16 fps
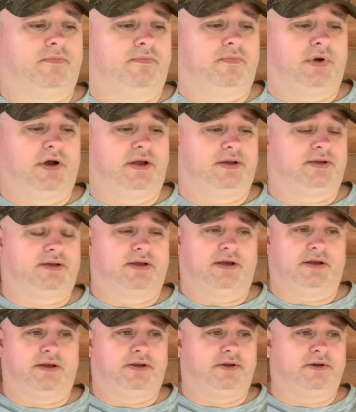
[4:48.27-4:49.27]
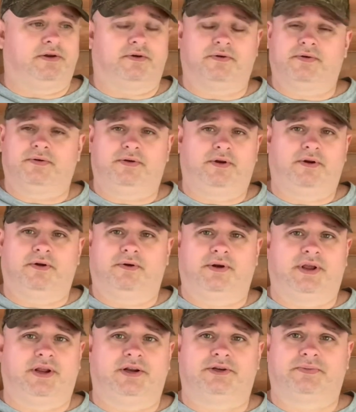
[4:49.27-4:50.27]
But you don't
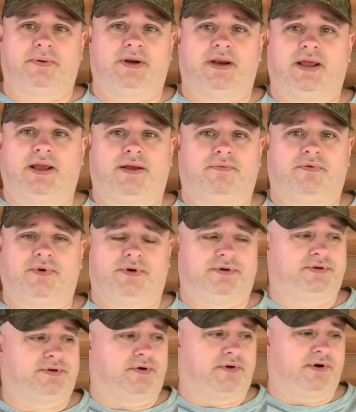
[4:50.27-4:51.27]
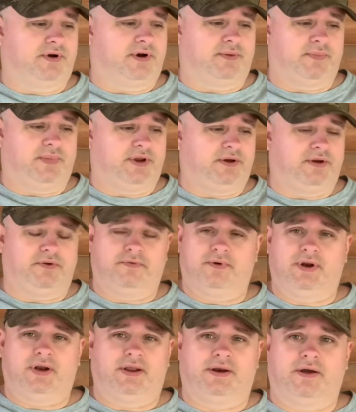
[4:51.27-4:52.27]
need to spend that when you're starting. I mean, you
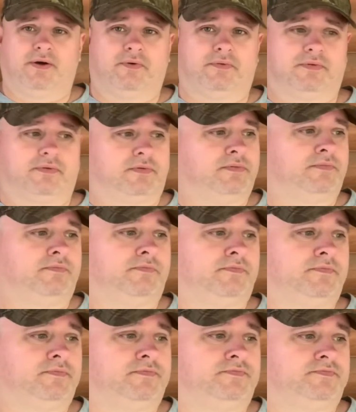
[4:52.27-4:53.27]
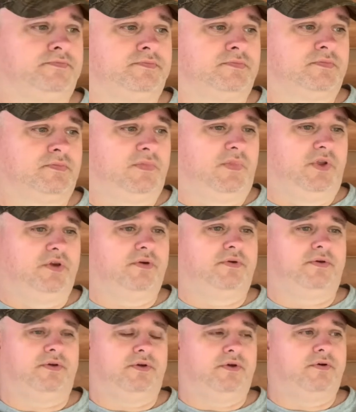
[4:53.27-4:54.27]
really don't.
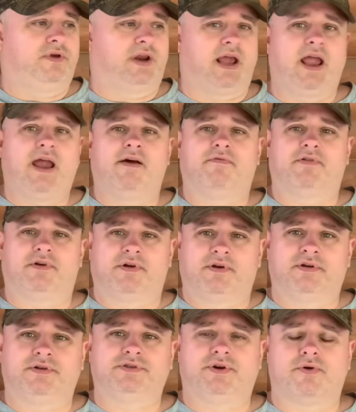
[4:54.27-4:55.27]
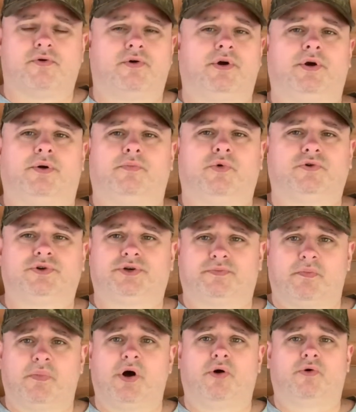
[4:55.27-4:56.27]
You can have an enjoyable
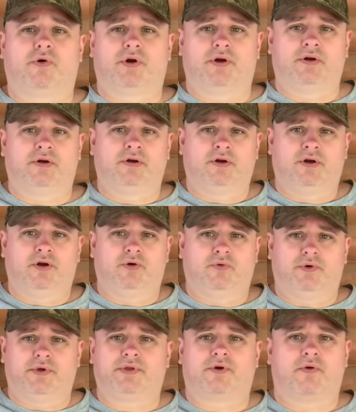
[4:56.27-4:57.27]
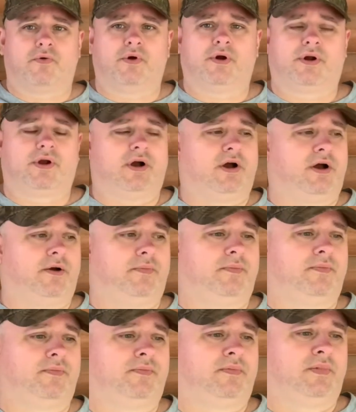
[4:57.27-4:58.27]
smoke with corn cob
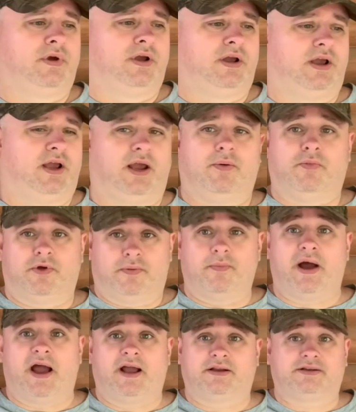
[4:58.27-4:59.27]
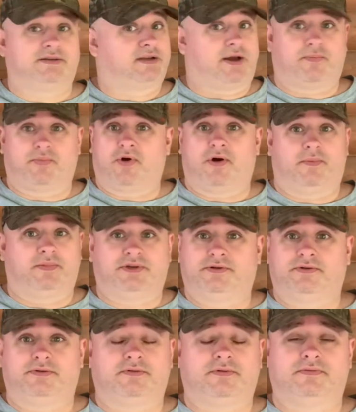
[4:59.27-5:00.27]
and with matches, I promise
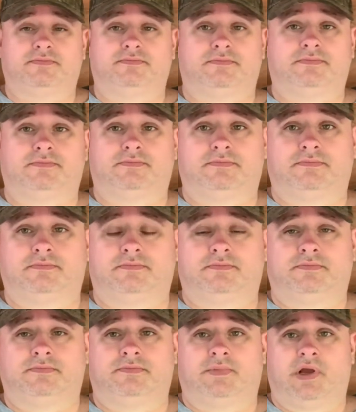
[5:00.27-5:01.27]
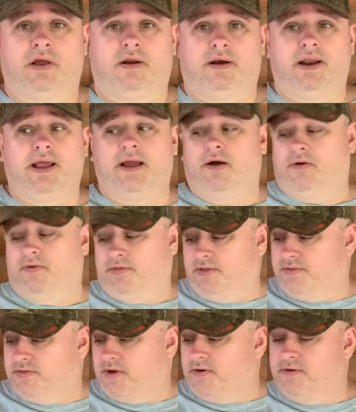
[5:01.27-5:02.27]
you. Now, the
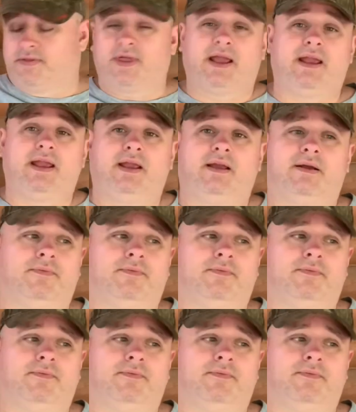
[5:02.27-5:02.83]
third thing,